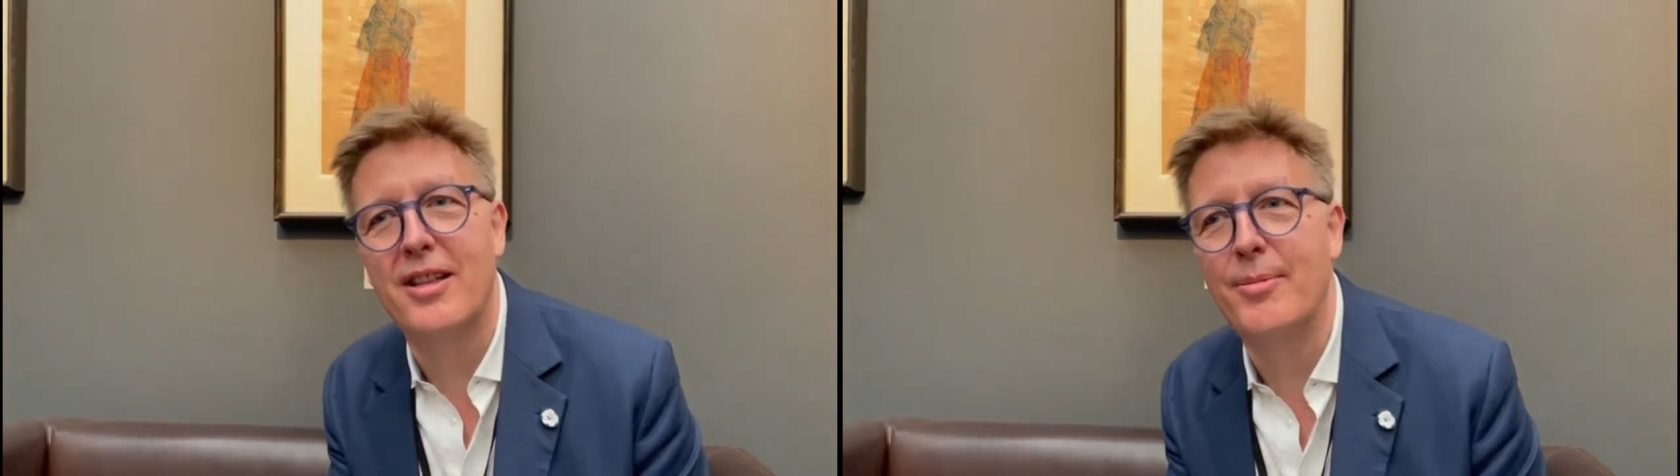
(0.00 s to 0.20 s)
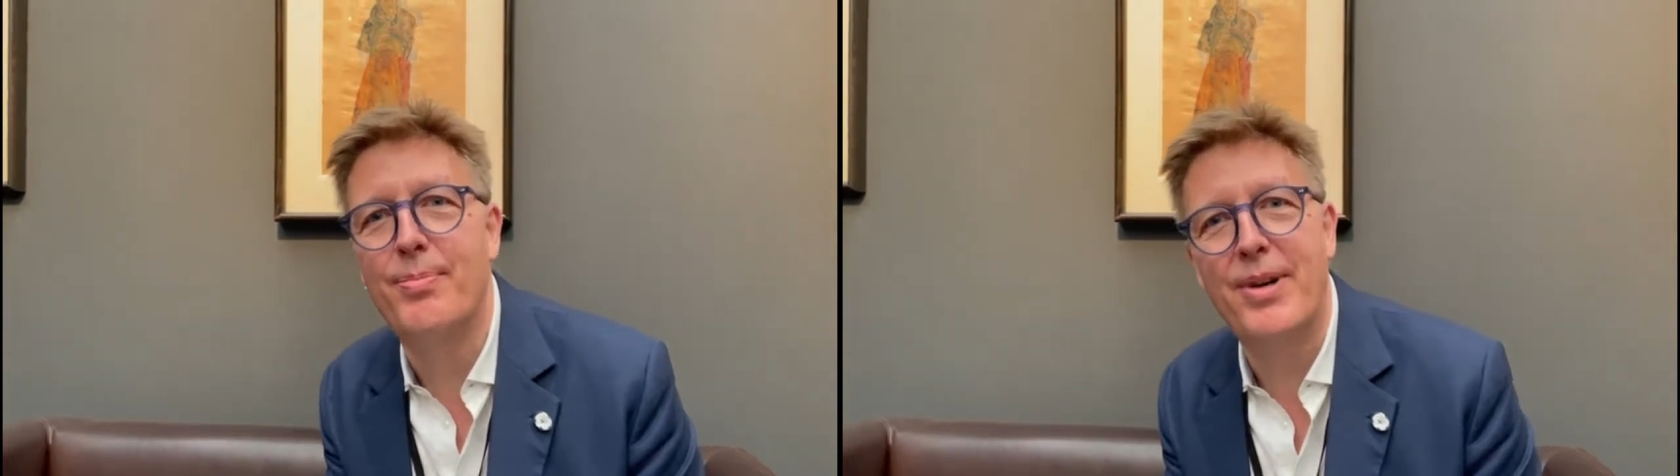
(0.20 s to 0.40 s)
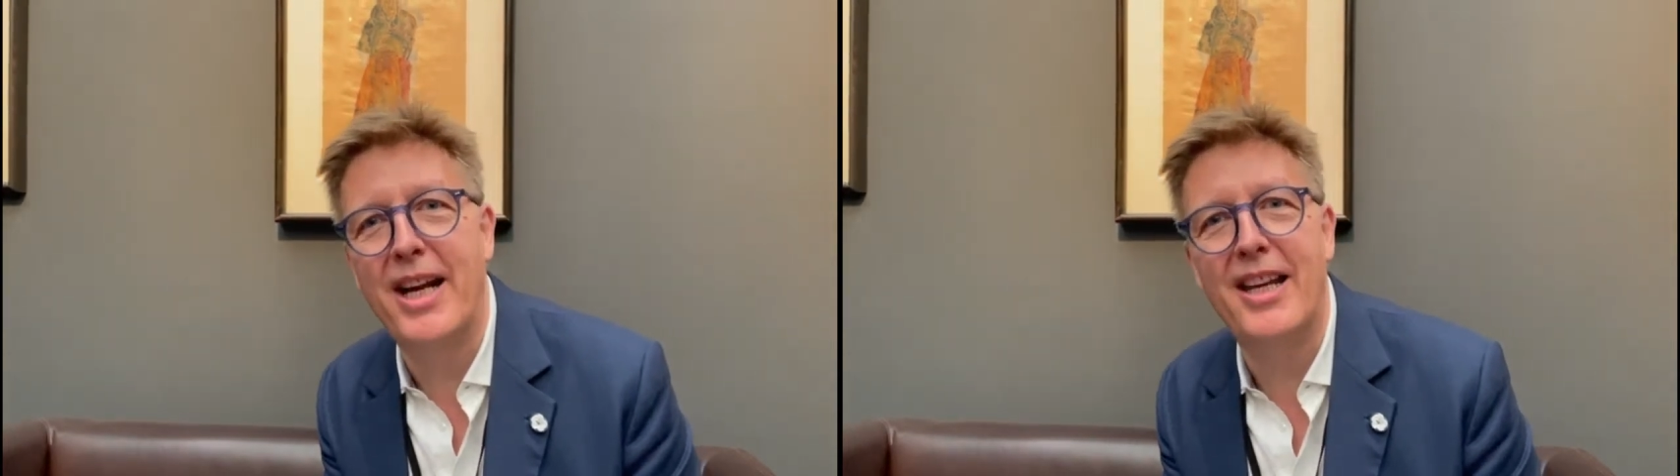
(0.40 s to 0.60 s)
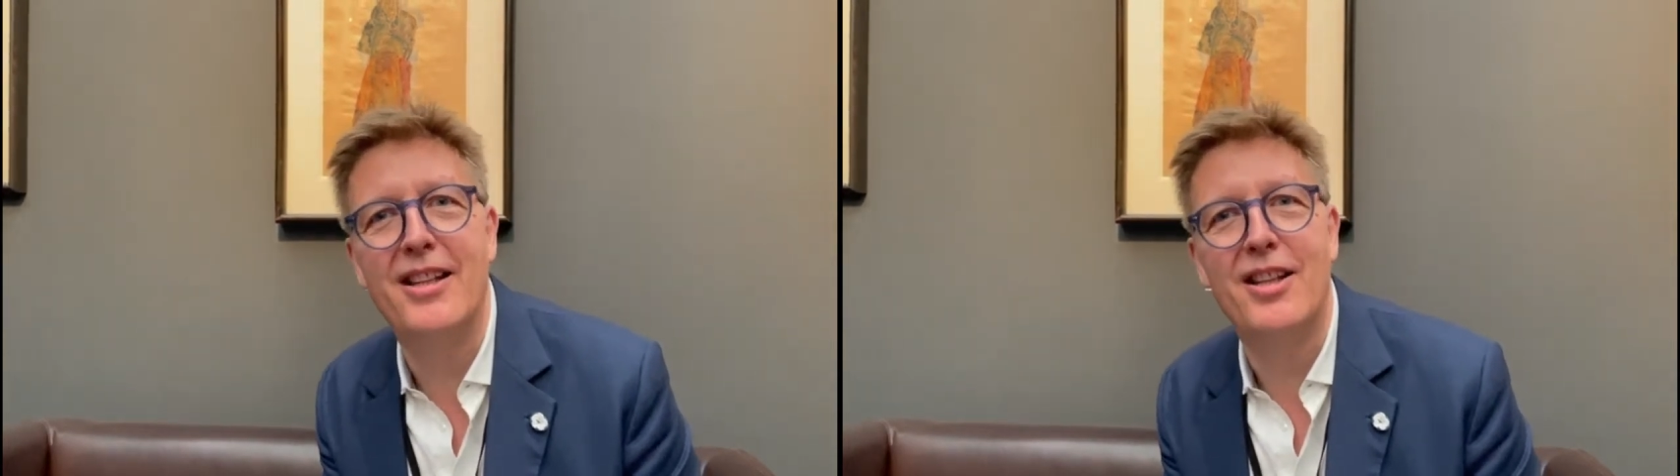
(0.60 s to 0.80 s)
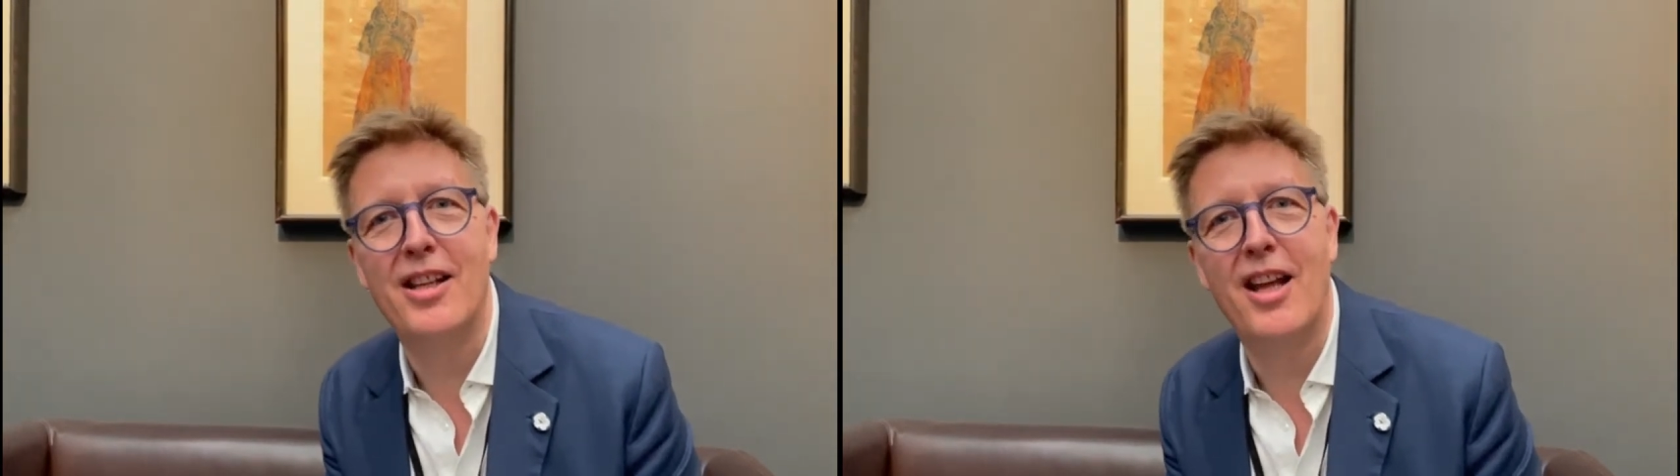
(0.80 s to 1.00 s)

the brain